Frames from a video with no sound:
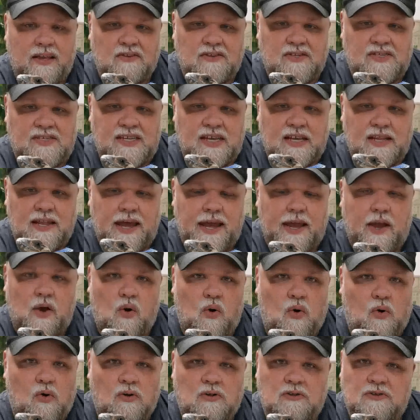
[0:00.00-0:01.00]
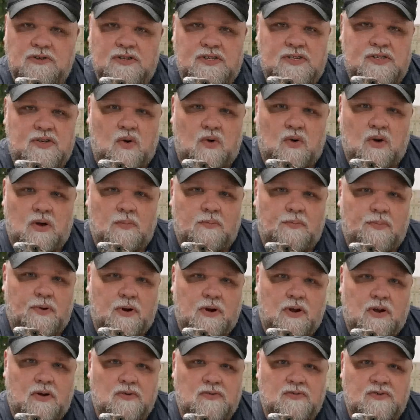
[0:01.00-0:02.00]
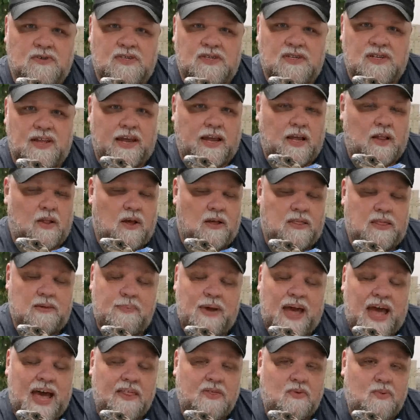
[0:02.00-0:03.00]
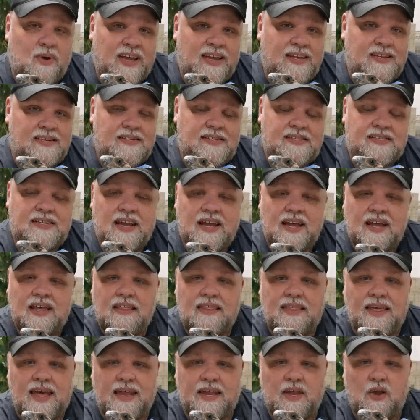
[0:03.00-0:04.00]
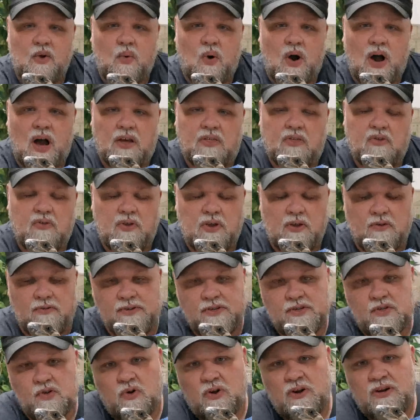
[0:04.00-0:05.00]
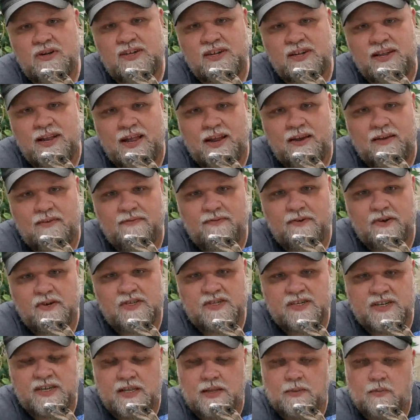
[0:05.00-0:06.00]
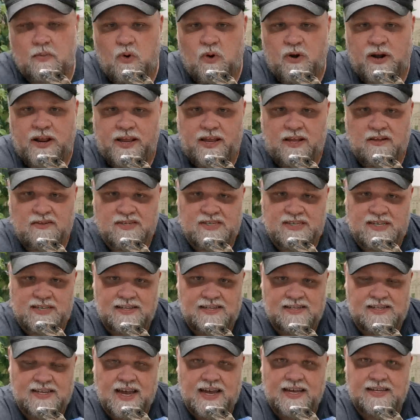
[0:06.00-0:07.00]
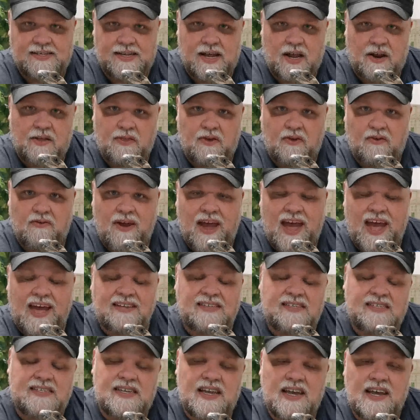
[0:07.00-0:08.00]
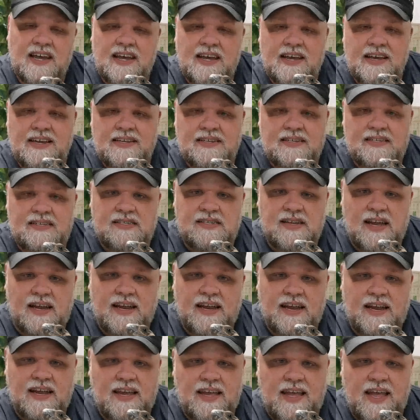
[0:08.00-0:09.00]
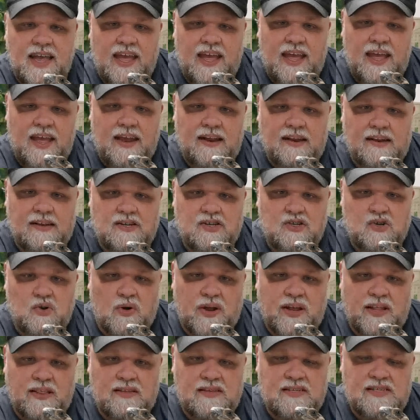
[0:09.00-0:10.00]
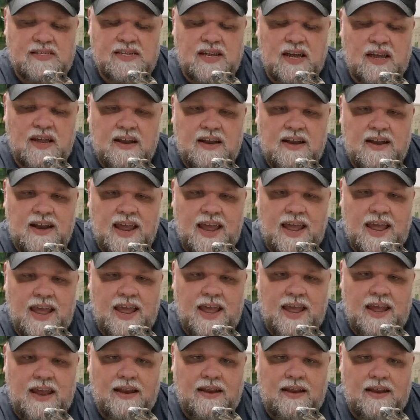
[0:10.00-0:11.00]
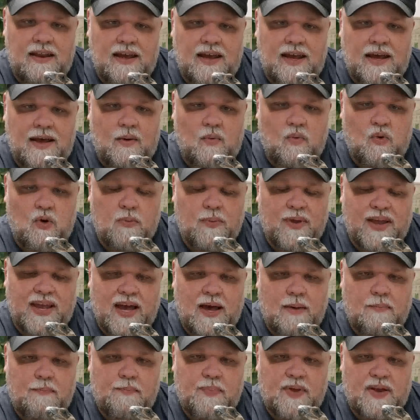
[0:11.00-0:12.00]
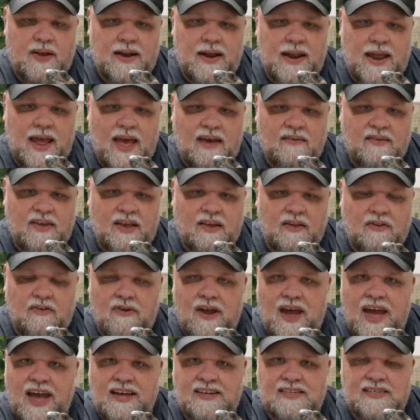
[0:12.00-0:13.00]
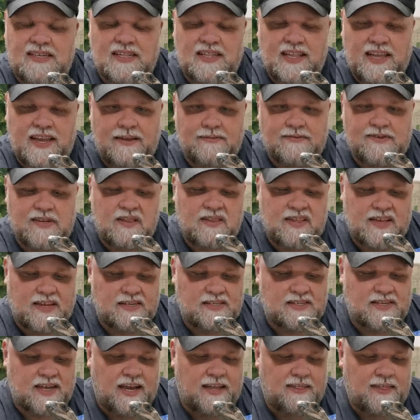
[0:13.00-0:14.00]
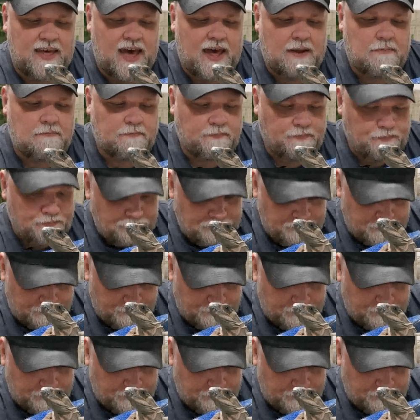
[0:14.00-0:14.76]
you'll see like holes or burrows like along the pathways that you walk through your resort, and then first thing in the morning you'll see these guys out on the grass sunning and enjoying the sun and warming up and having grass and leaves and things like that.